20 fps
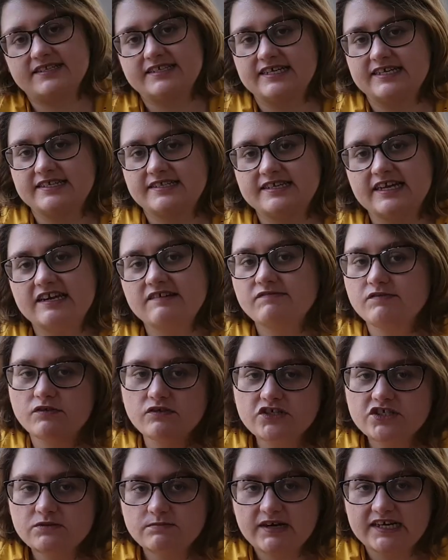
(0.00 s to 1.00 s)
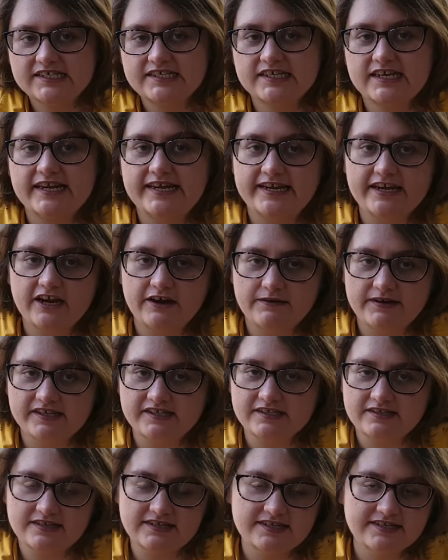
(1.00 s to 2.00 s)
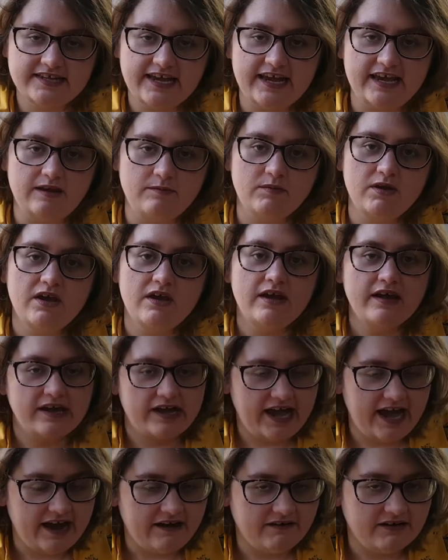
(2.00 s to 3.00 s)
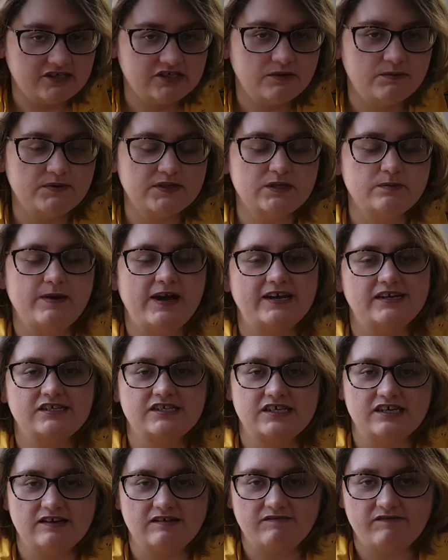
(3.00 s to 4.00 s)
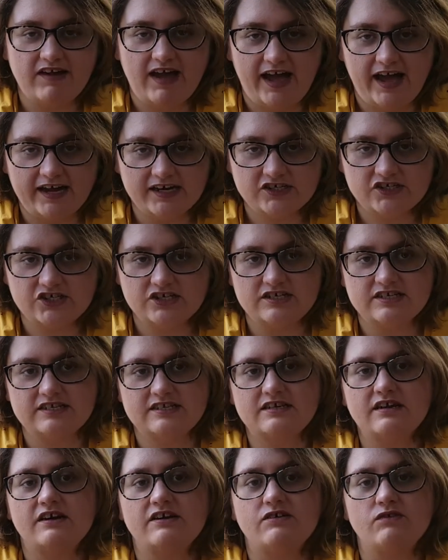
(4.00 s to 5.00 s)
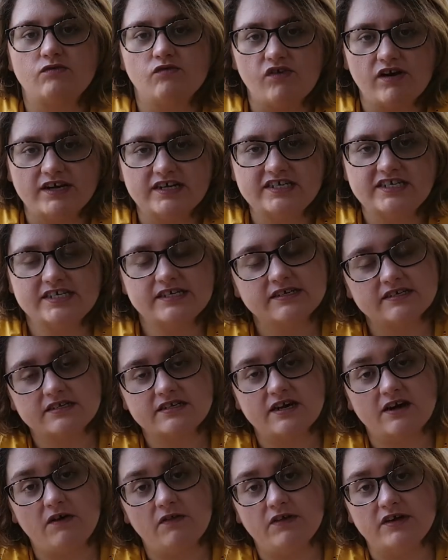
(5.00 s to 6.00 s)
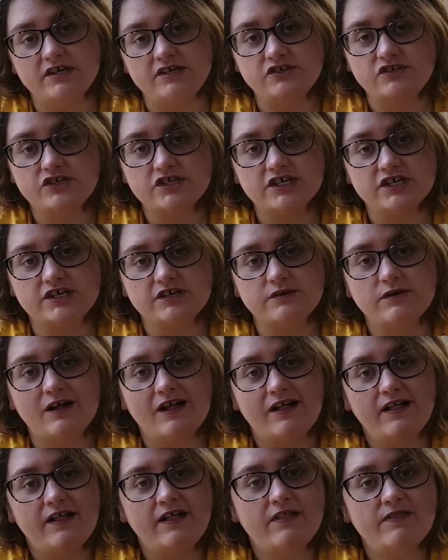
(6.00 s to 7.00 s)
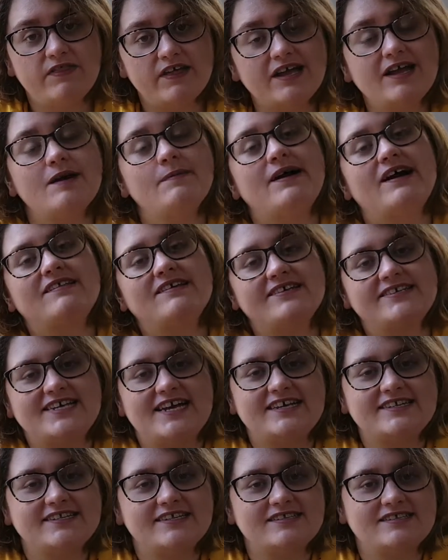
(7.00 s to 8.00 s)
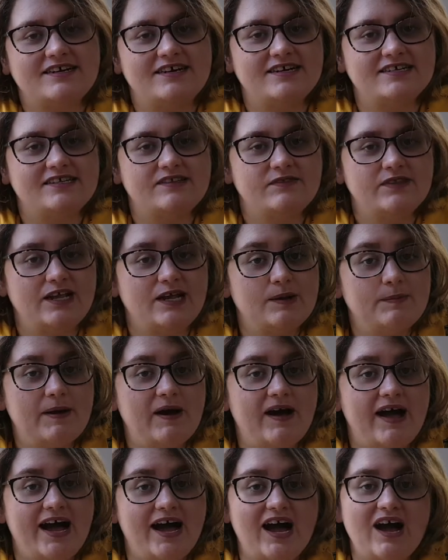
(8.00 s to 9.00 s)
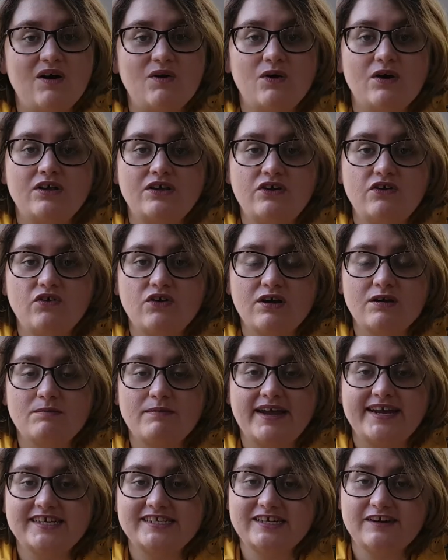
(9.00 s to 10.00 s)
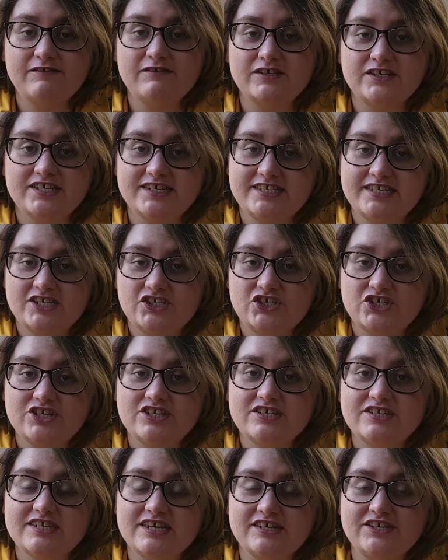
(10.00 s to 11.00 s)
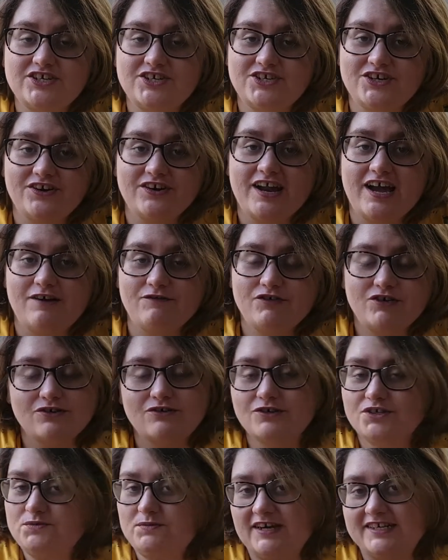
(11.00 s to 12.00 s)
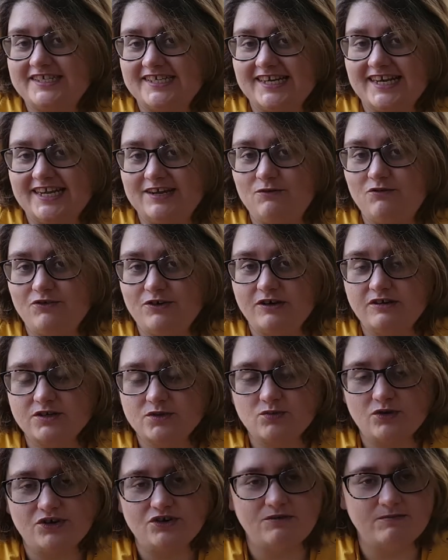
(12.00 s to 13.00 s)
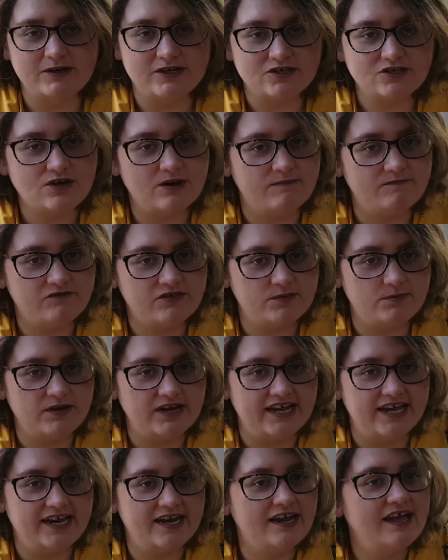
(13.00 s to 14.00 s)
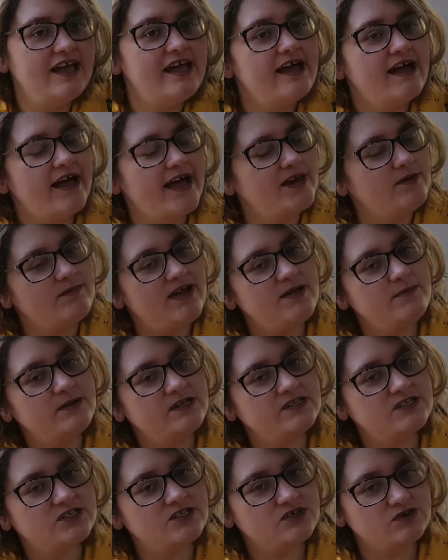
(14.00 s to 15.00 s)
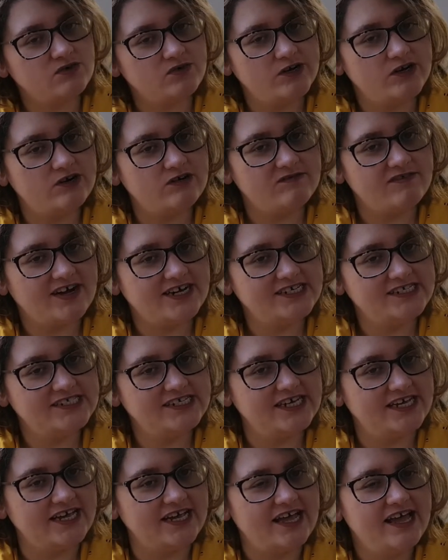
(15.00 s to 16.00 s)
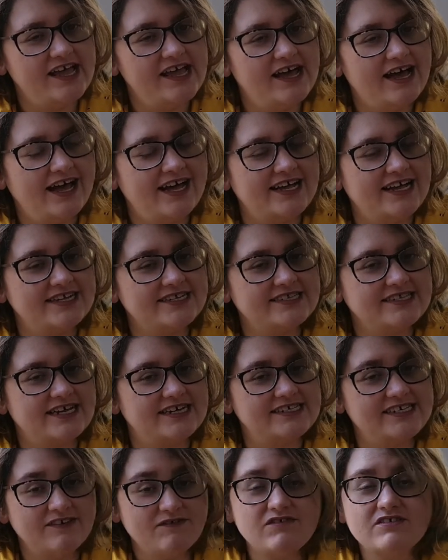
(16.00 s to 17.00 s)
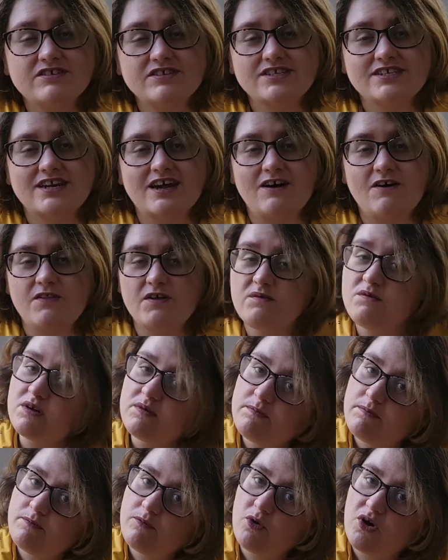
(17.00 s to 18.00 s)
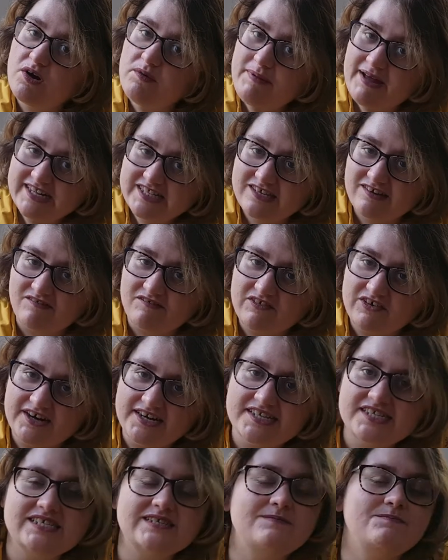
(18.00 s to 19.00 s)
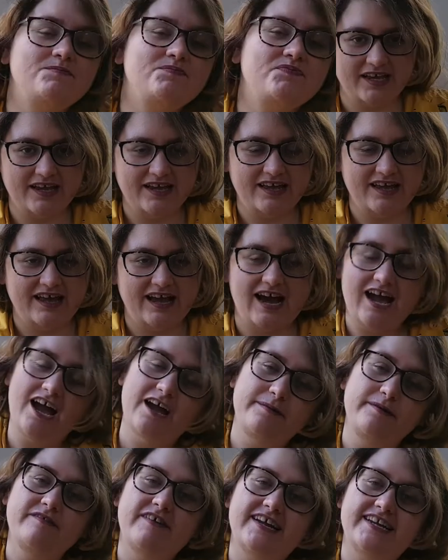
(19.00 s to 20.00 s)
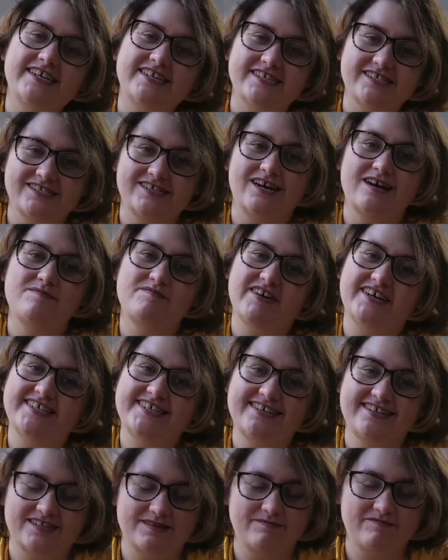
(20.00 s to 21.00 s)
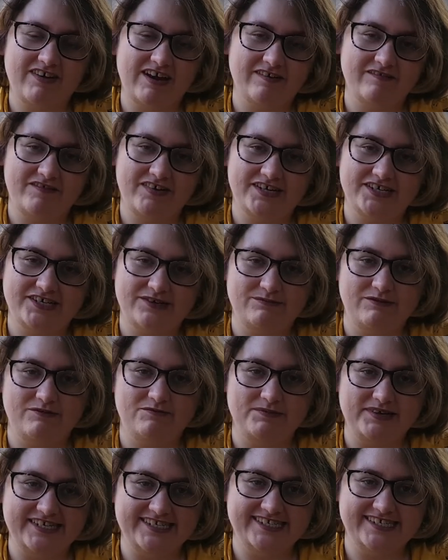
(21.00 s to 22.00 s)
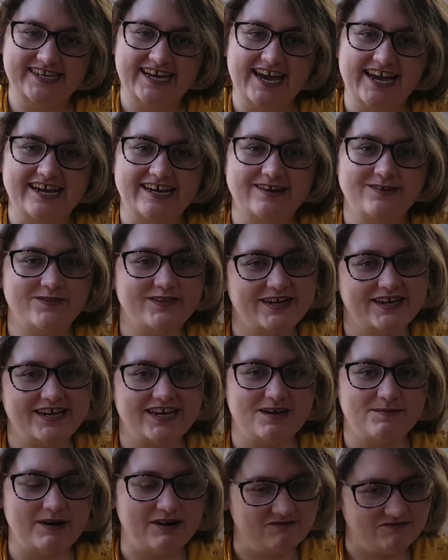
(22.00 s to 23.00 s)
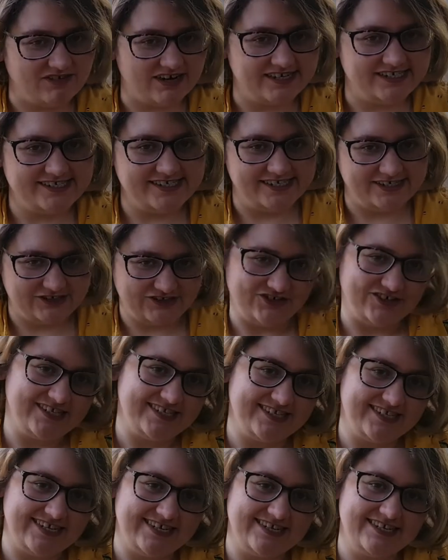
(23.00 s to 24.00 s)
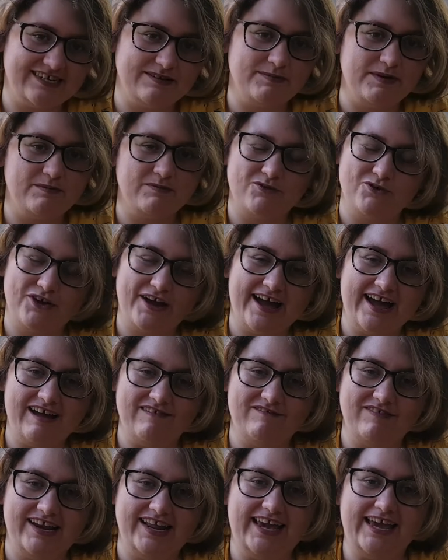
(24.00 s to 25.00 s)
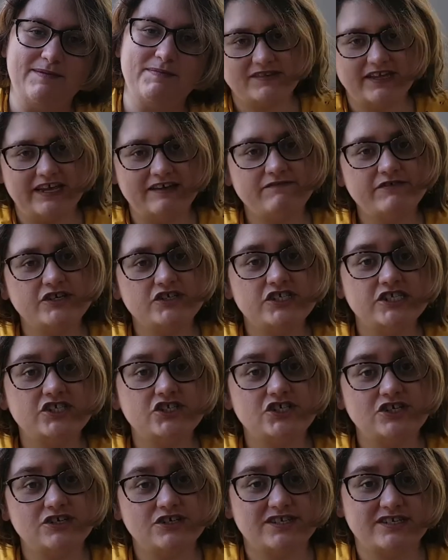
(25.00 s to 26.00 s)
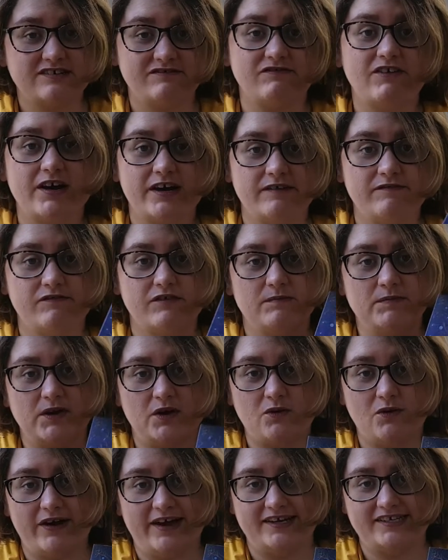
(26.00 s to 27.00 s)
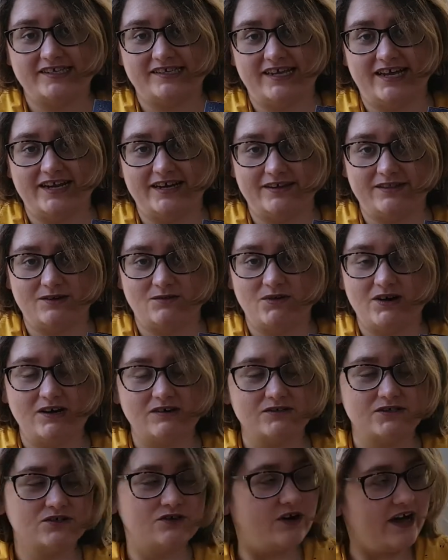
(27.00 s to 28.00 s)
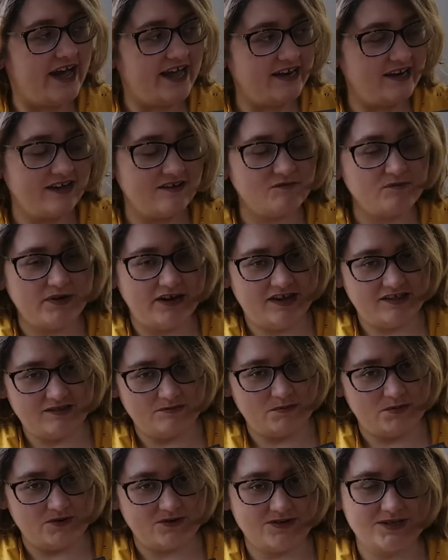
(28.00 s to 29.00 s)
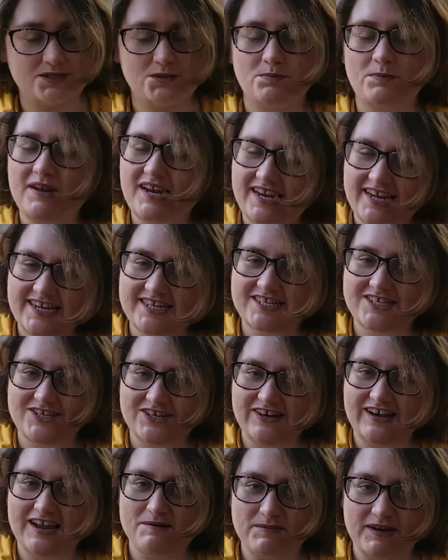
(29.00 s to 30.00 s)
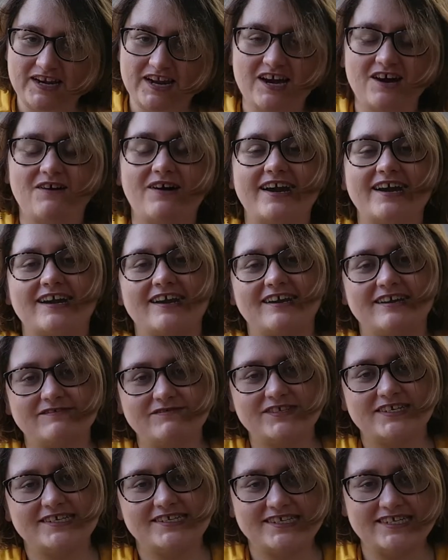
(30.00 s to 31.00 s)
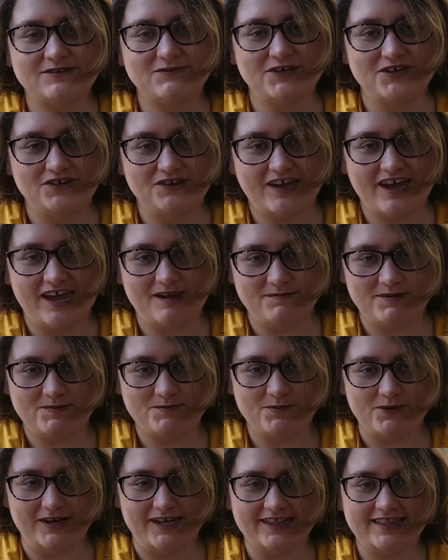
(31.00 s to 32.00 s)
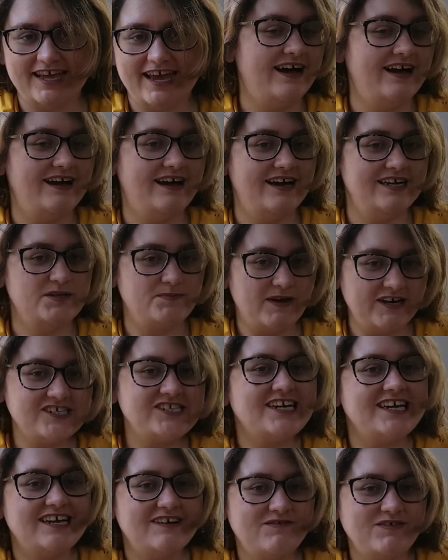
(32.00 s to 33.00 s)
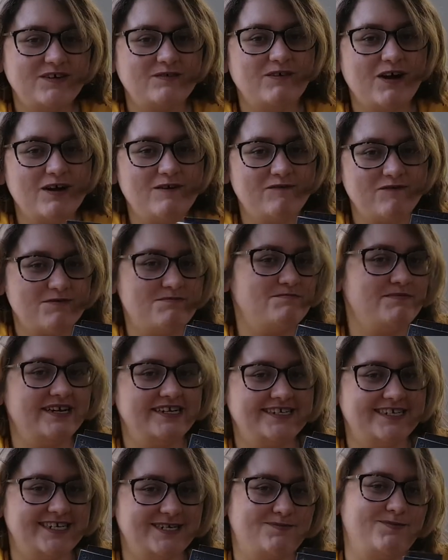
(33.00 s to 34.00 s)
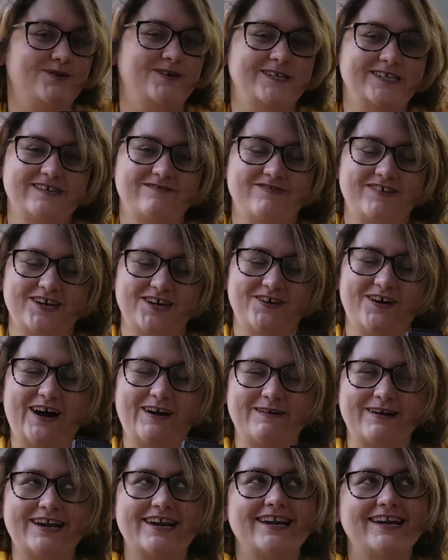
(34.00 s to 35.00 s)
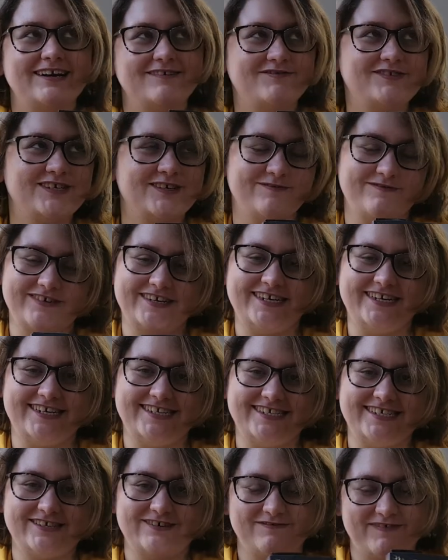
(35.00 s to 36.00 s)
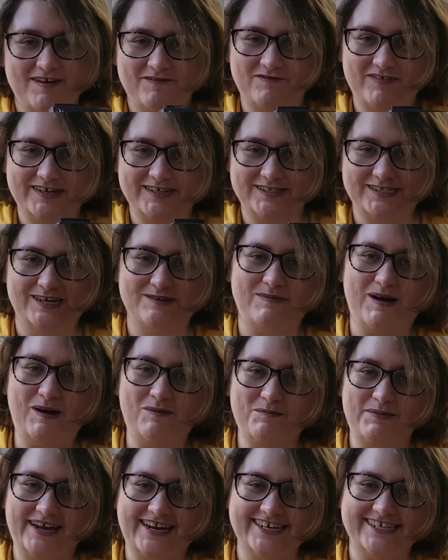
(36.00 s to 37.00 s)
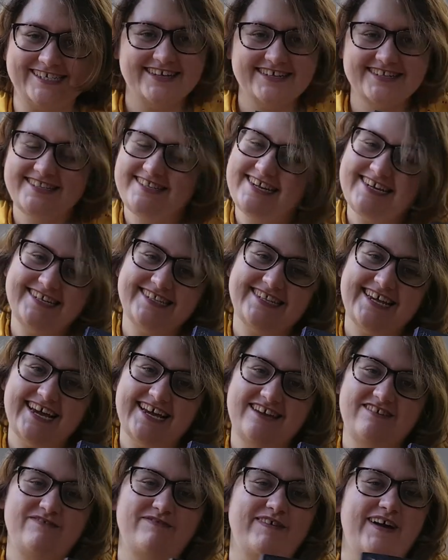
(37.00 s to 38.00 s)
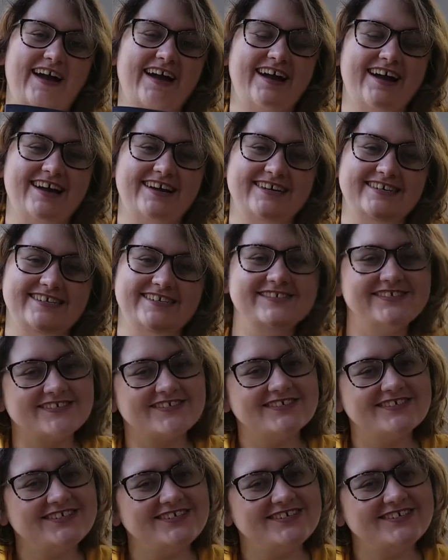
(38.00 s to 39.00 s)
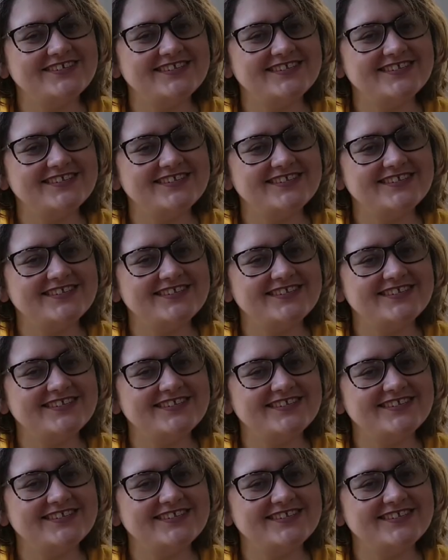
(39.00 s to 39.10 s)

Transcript: So instead of automatically going to the same character perspective, action style, writing style that you do, think about this exercise and think about how you can make different decisions and you don't have to automatically use what you're most comfortable in. And maybe the story you're writing has a different style that would work better for it. I hope you had a good time writing some fanfiction with me today and thinking about writing choices a bit more carefully. If you did choose to write From the Quiet at the End of the World or any of my other books, please do me know. I'd love to see what you came up with, especially if you wrote from Mitch's point of view. I would love to read your fanfiction about Mitch. Stay safe and I'll talk to you